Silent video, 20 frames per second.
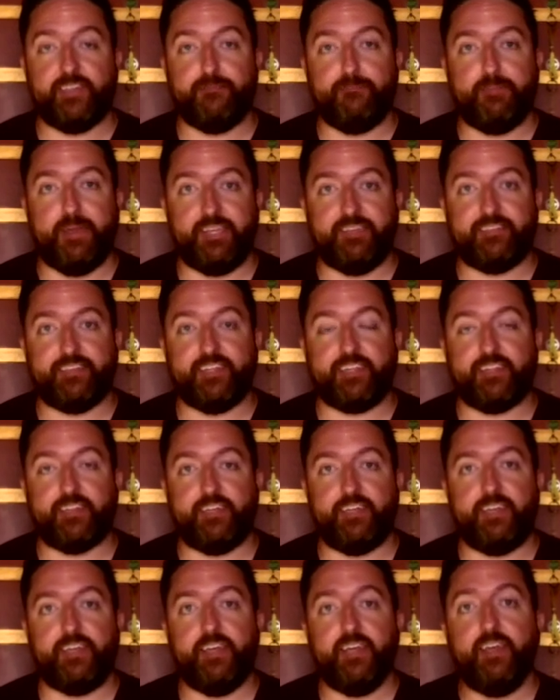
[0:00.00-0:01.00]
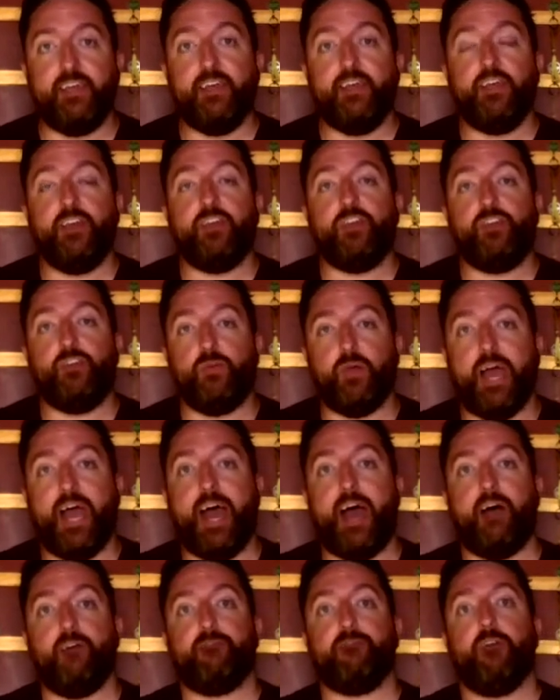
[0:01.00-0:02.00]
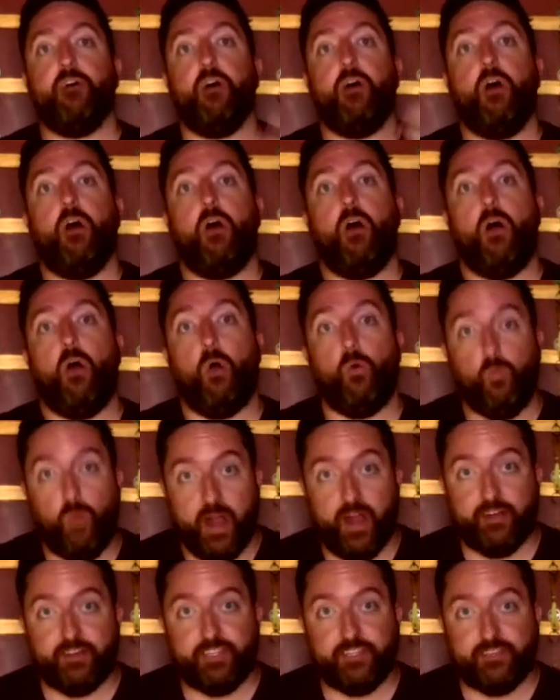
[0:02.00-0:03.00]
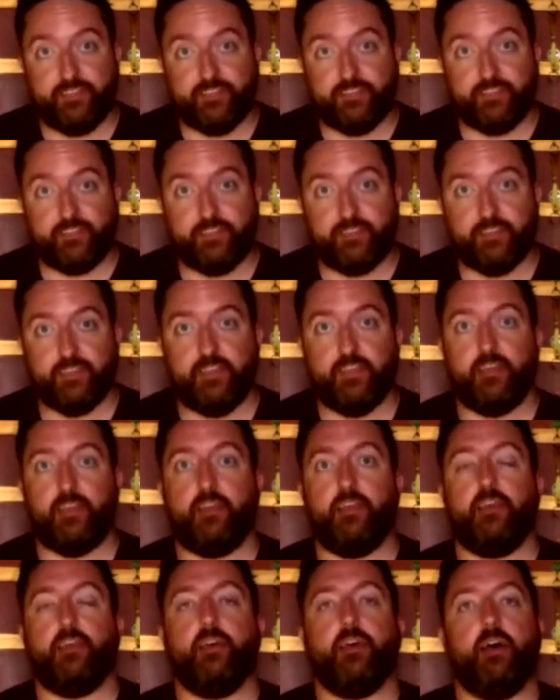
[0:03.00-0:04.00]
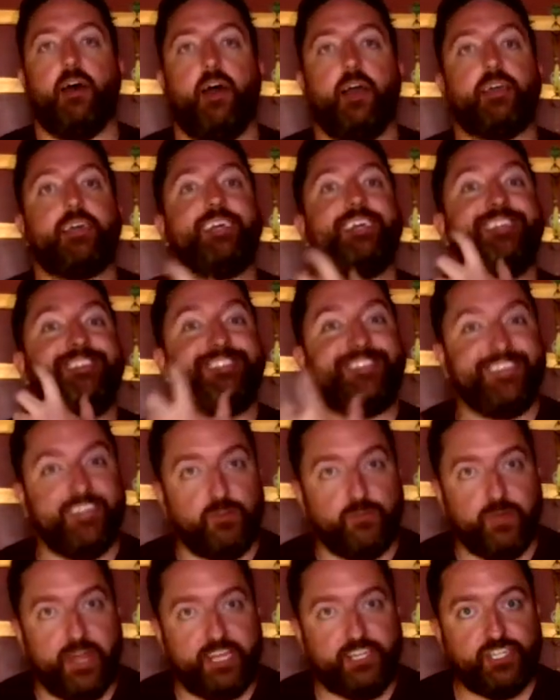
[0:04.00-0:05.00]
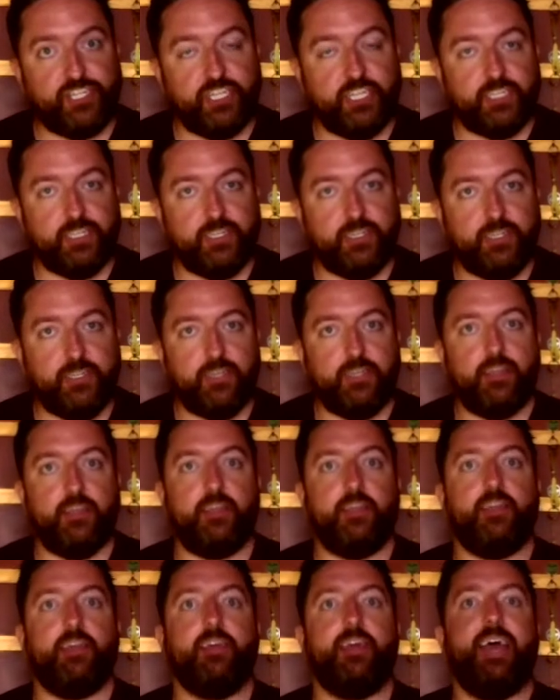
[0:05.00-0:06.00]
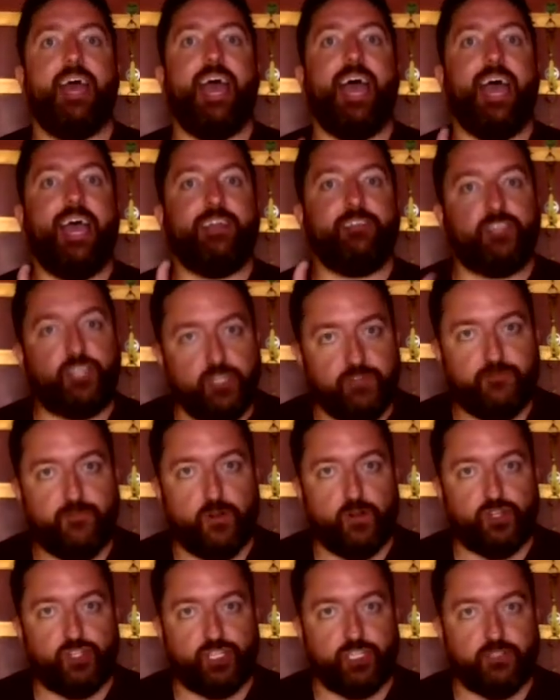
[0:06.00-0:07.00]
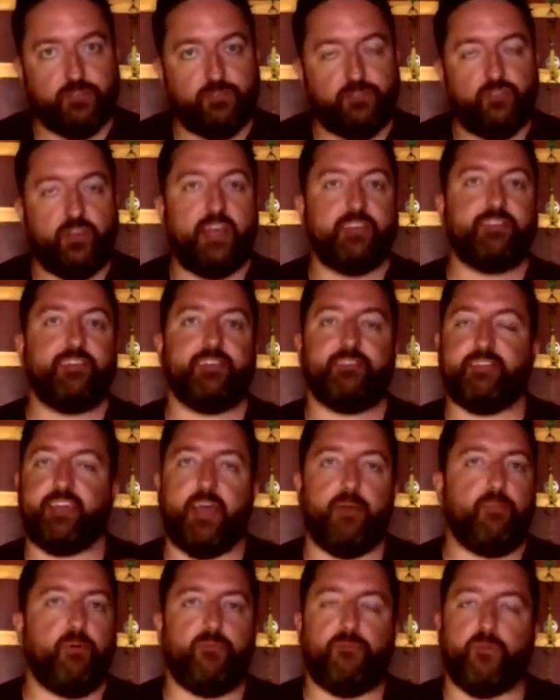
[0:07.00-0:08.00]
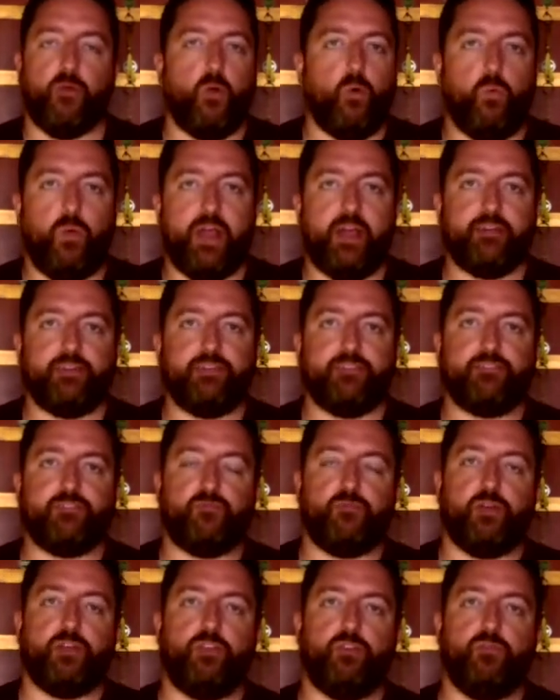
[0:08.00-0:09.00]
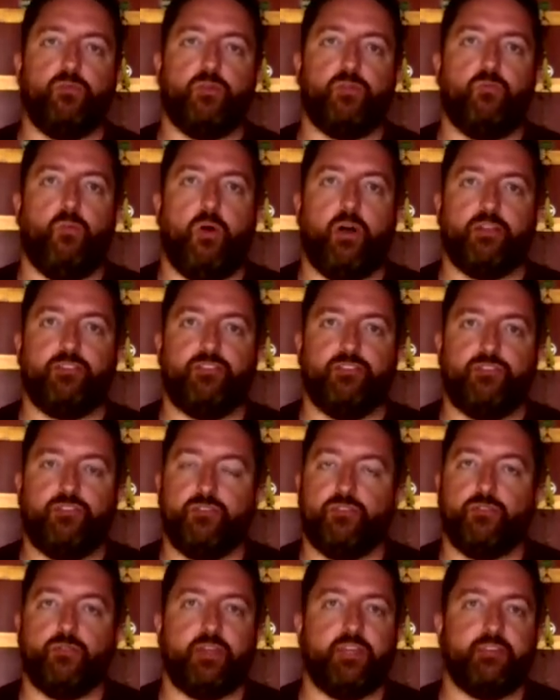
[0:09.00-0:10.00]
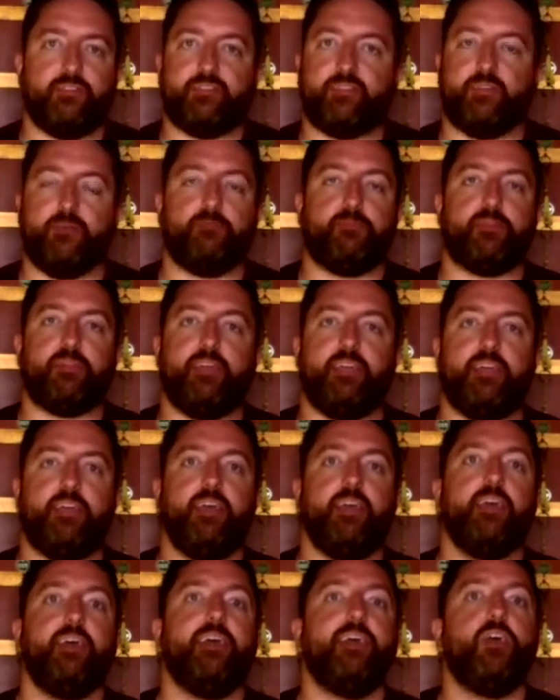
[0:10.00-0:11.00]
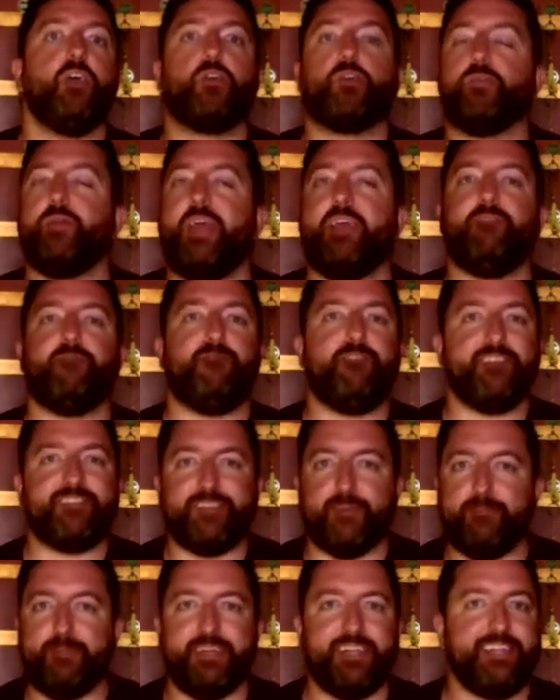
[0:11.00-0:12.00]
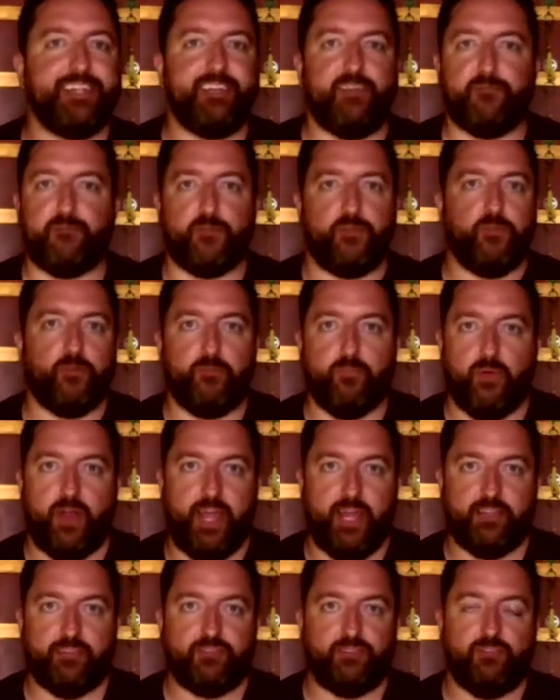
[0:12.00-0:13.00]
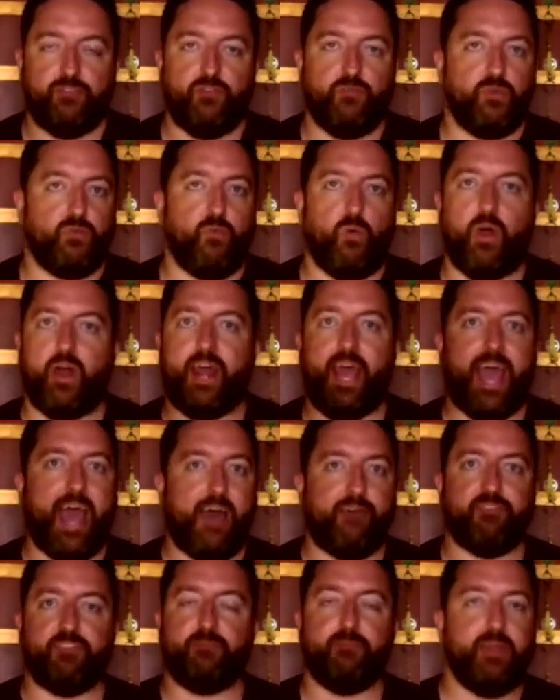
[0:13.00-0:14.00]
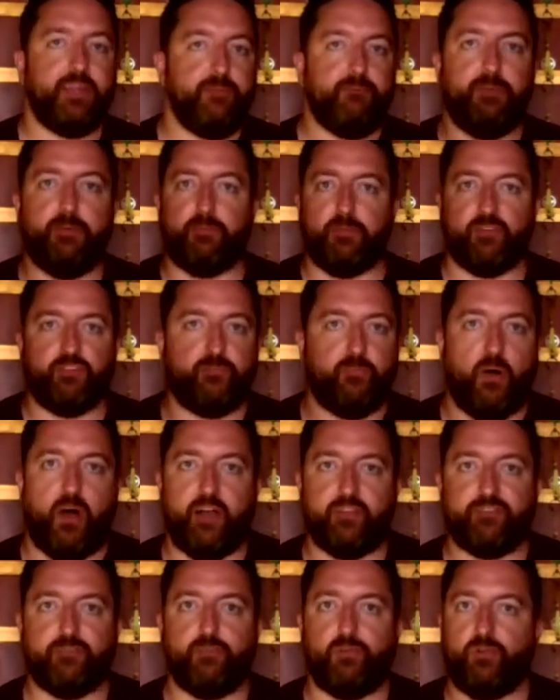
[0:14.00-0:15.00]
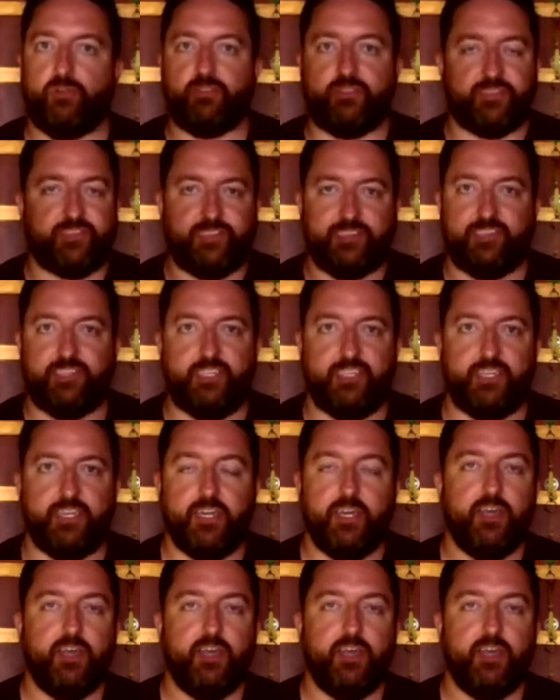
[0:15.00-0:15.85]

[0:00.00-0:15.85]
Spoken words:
Basically, you have awareness, consideration, and conversion. So as an example, for awareness, what you would want to do is simply create visibility for your brand. So you would want to have as many people as possible to see